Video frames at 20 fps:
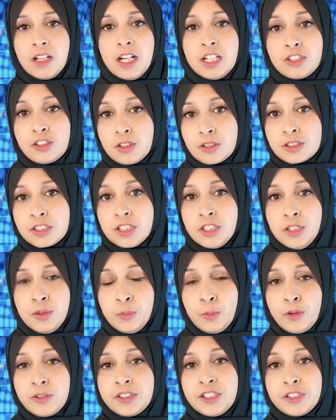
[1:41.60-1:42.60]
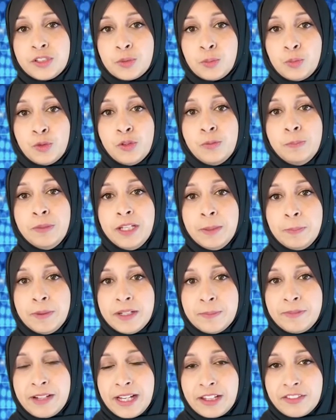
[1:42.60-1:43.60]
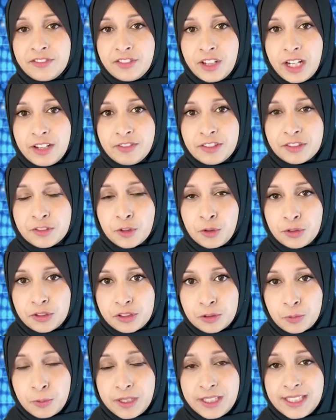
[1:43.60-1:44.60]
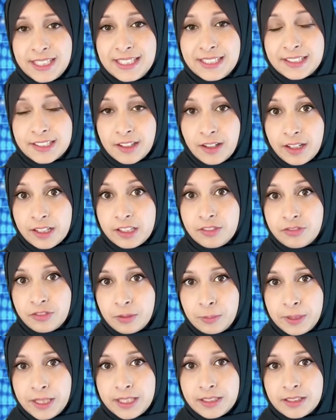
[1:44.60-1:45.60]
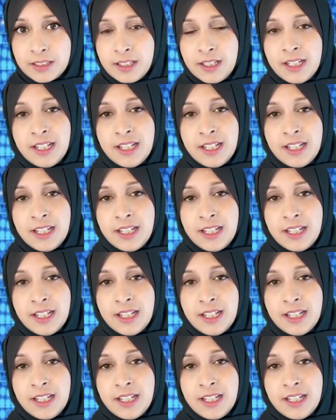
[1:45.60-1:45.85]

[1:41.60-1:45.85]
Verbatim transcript: A doctor who wanted to warn people about the virus consequently died from it.